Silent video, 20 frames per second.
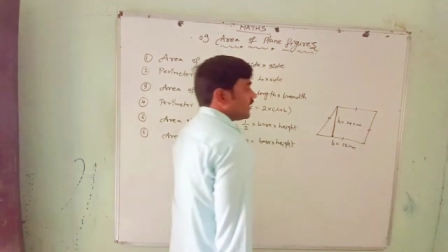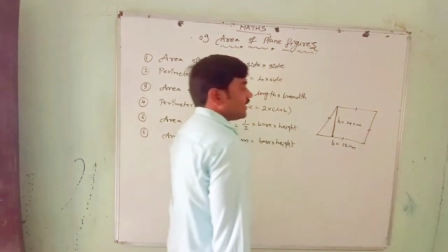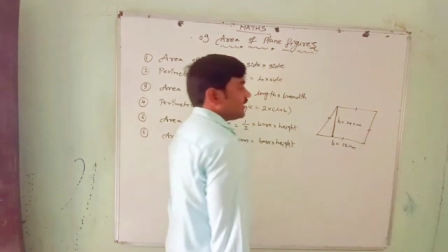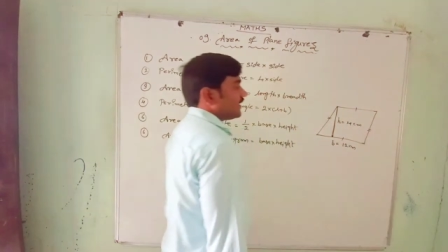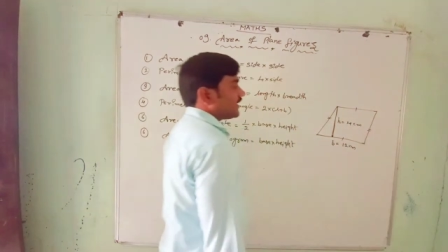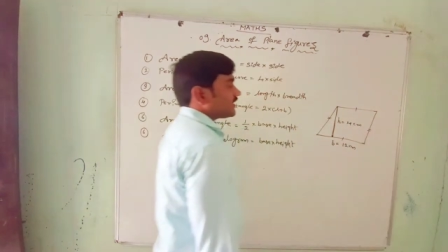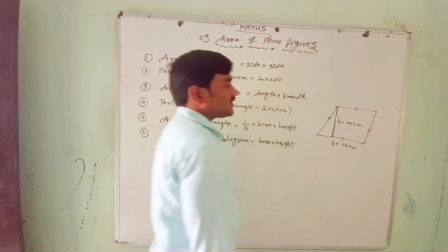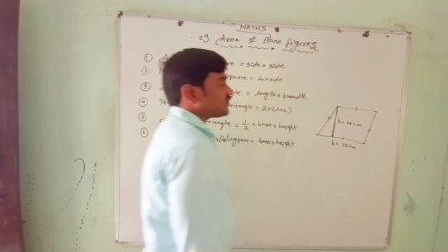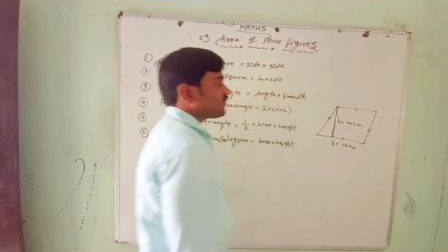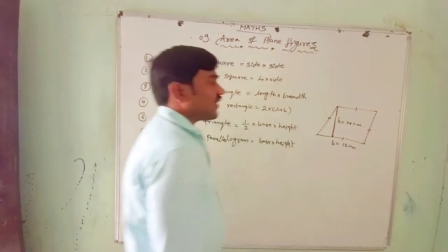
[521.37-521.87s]

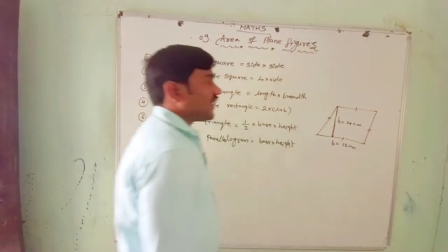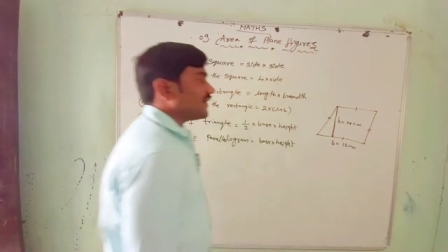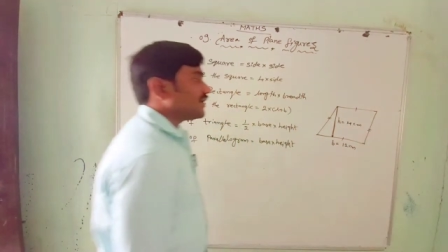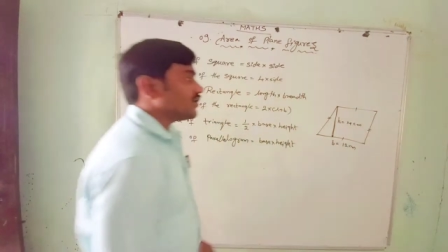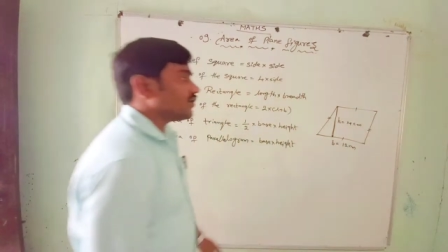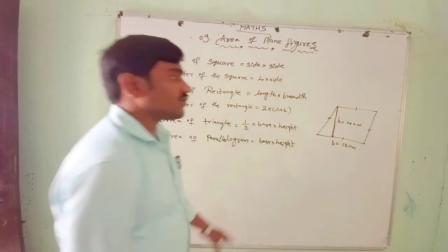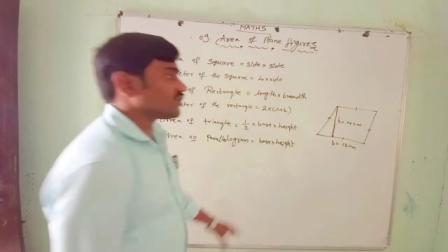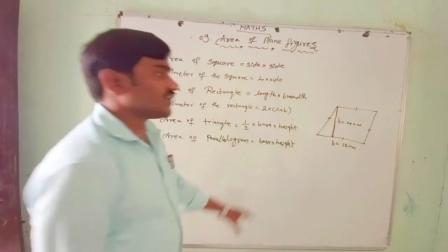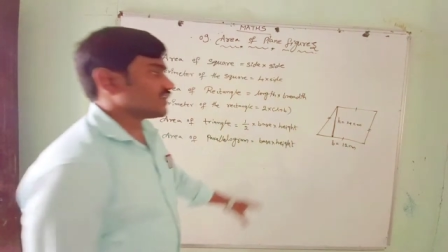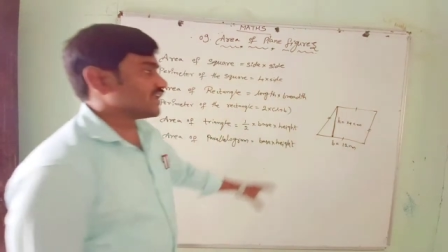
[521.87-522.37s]
Let us
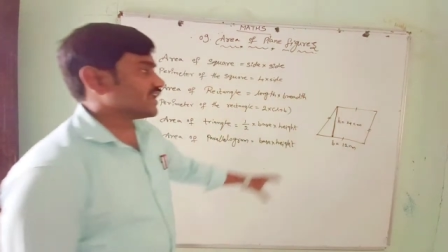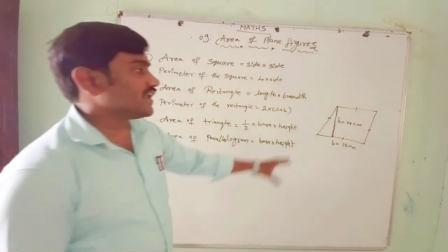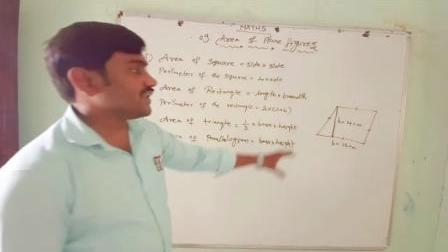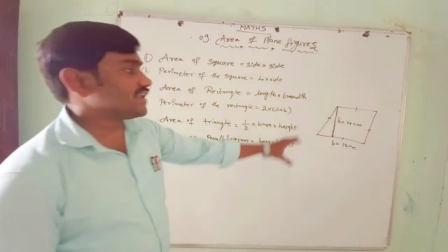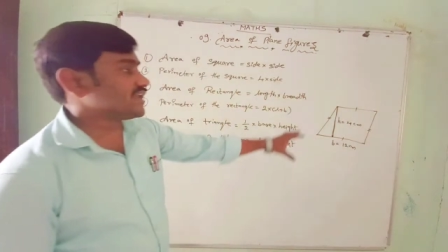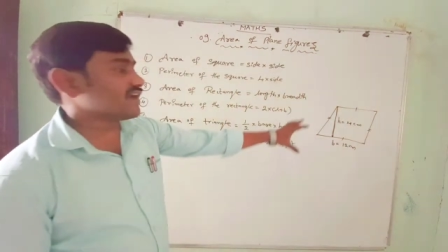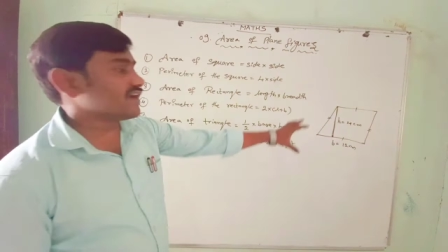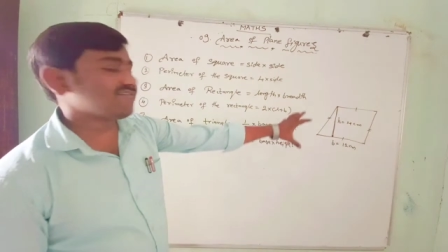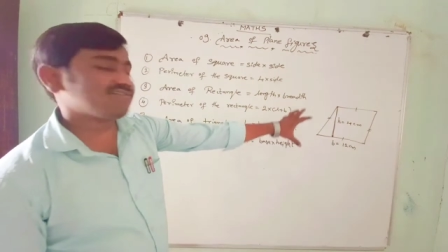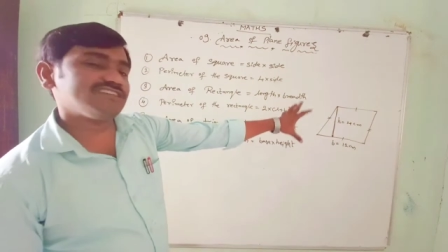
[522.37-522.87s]
find out the
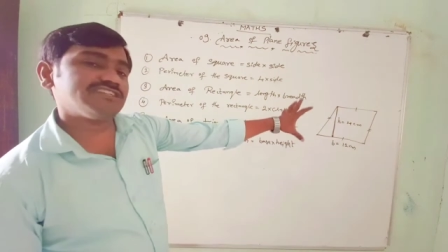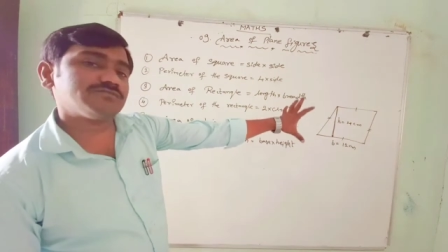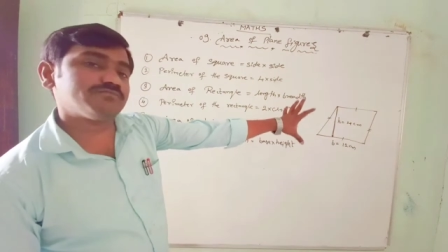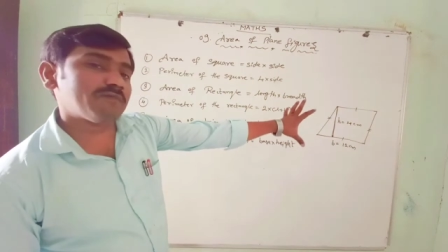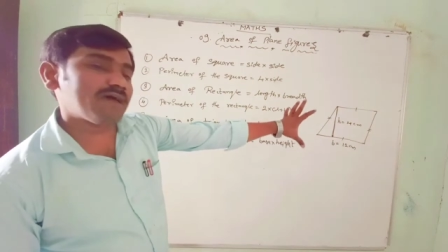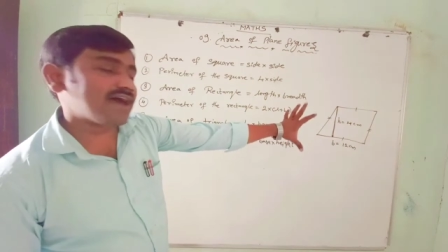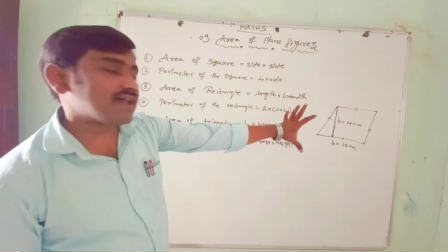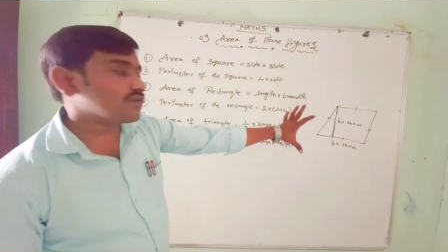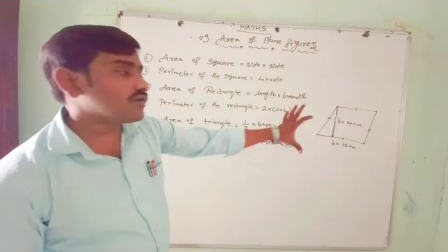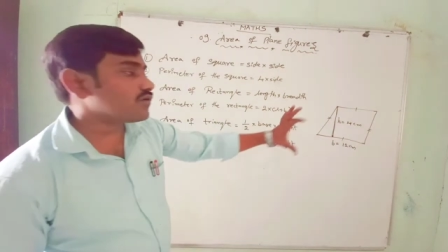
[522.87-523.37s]
area of this
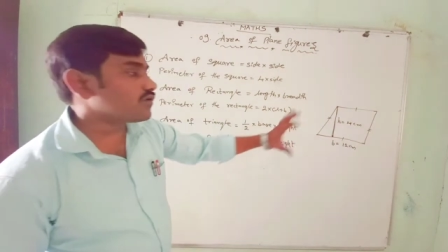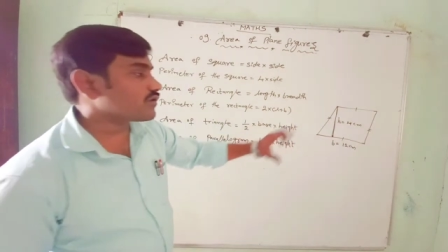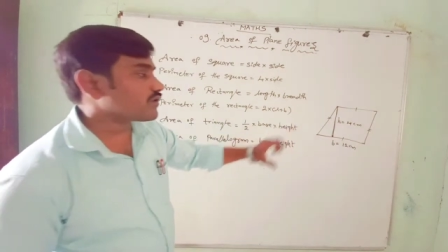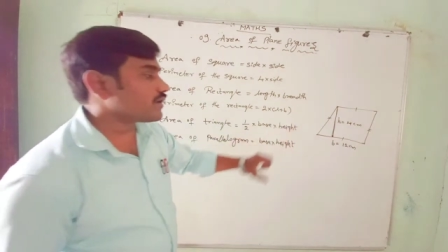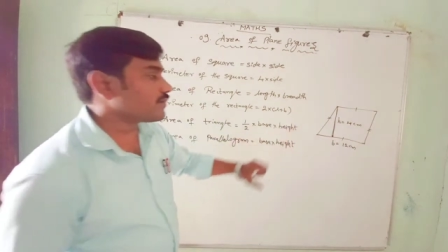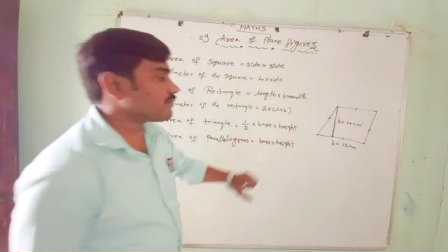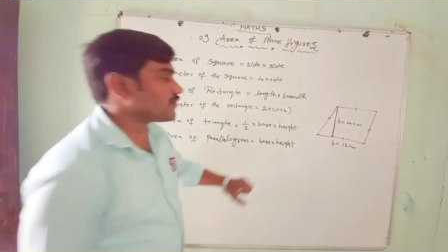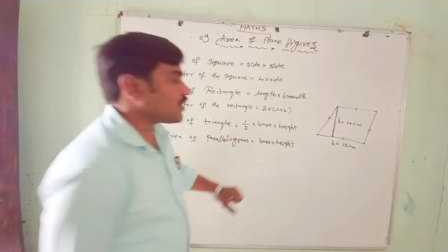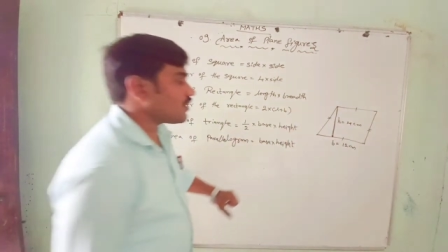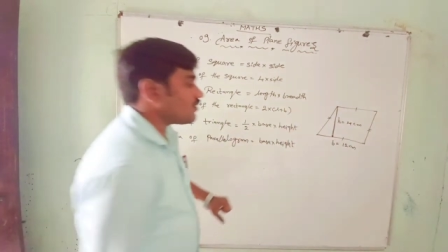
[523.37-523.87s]

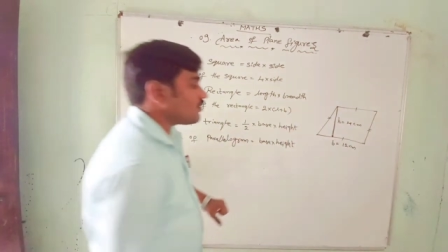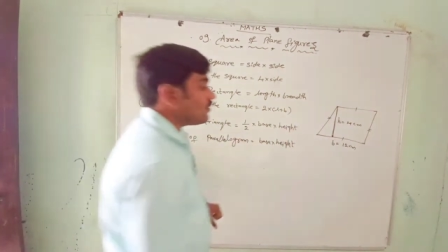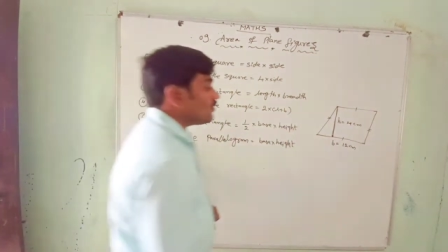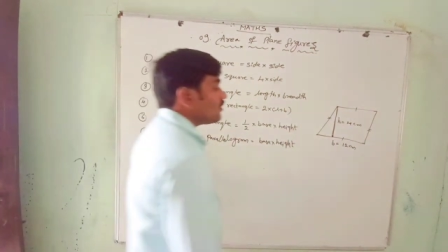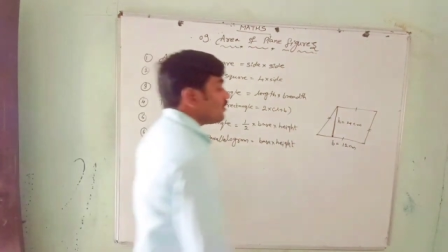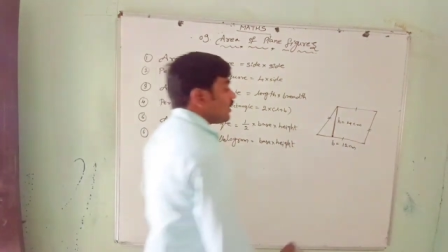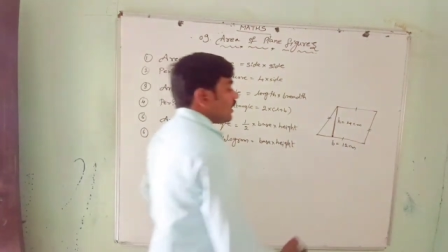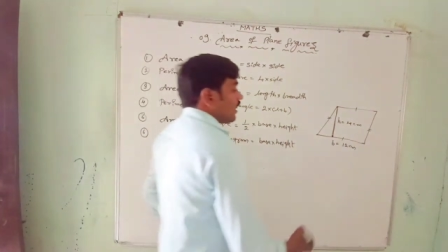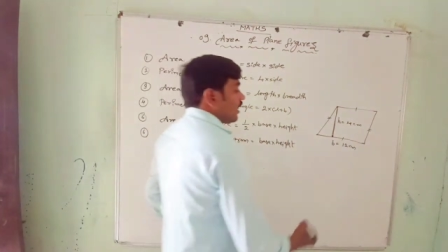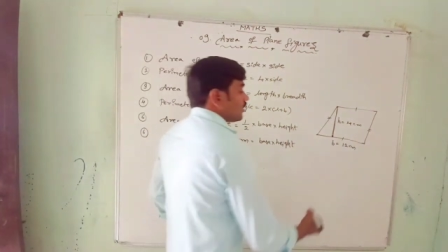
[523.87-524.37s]
parallelogram
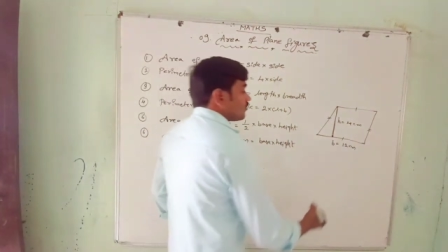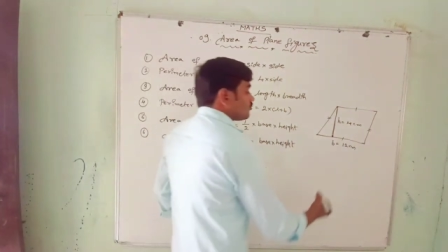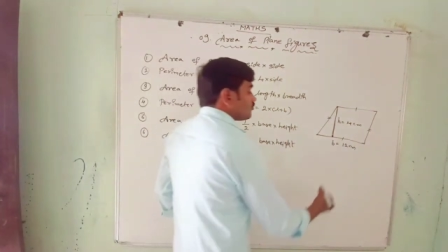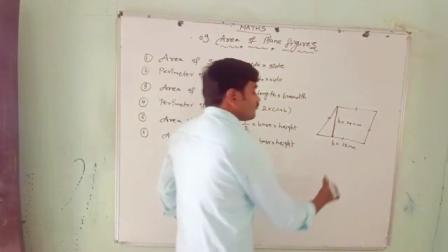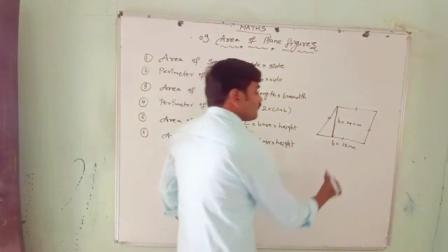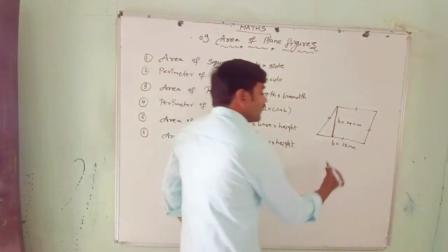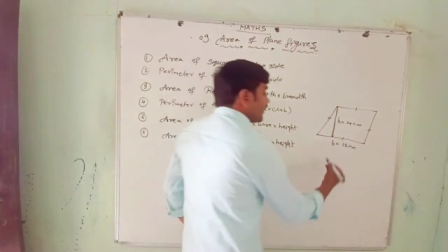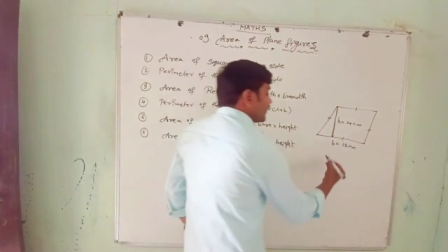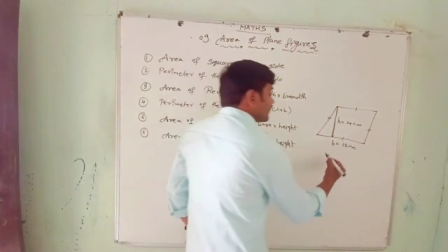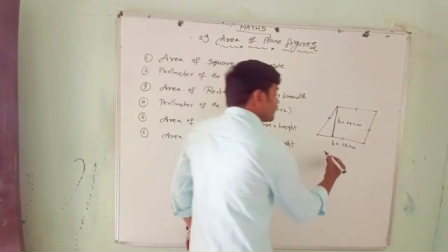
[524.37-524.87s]
now. How to
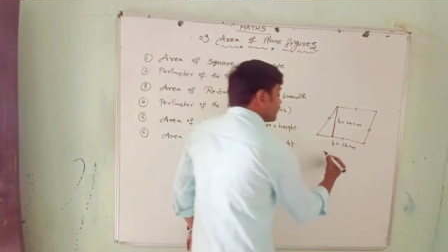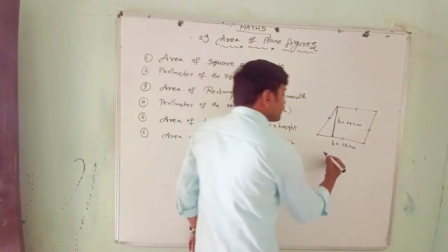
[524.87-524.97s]
find